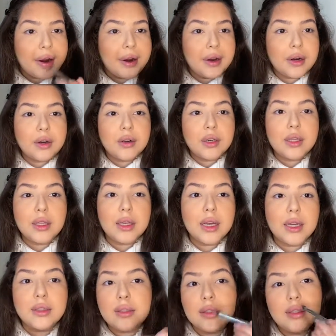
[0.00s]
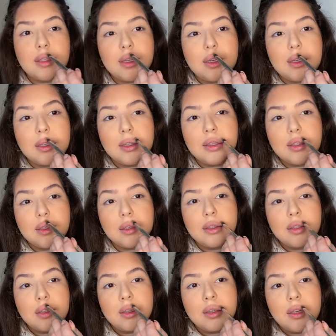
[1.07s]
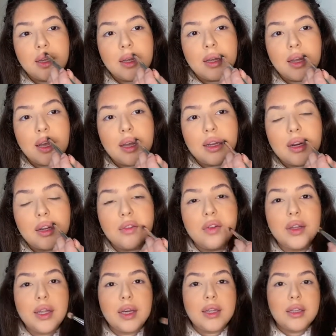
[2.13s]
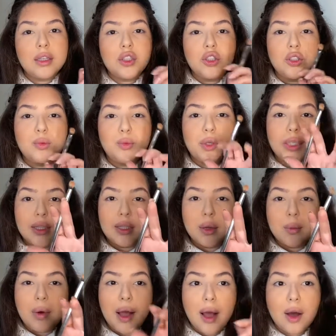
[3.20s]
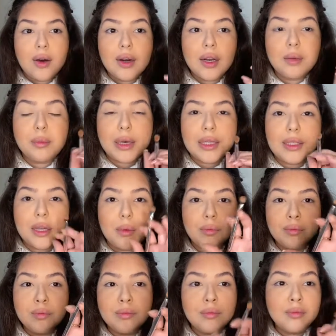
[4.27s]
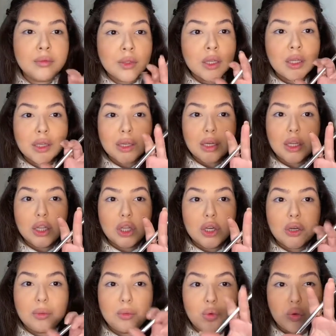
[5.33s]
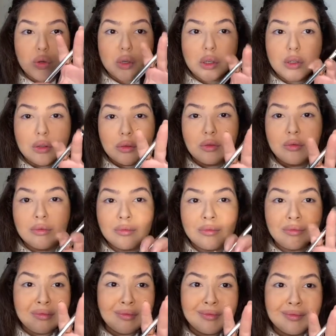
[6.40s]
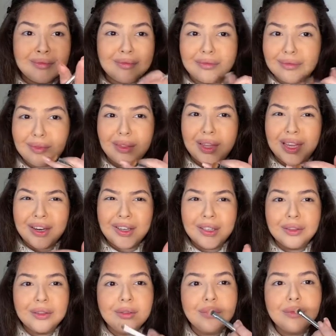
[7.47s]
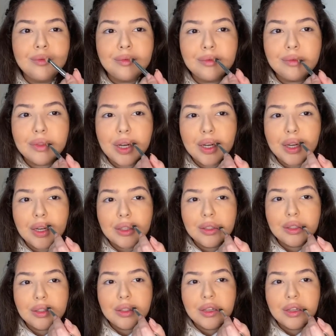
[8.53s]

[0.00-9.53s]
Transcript: I really can't see. And I feel like this just brings them out. It makes them like look more there, I guess.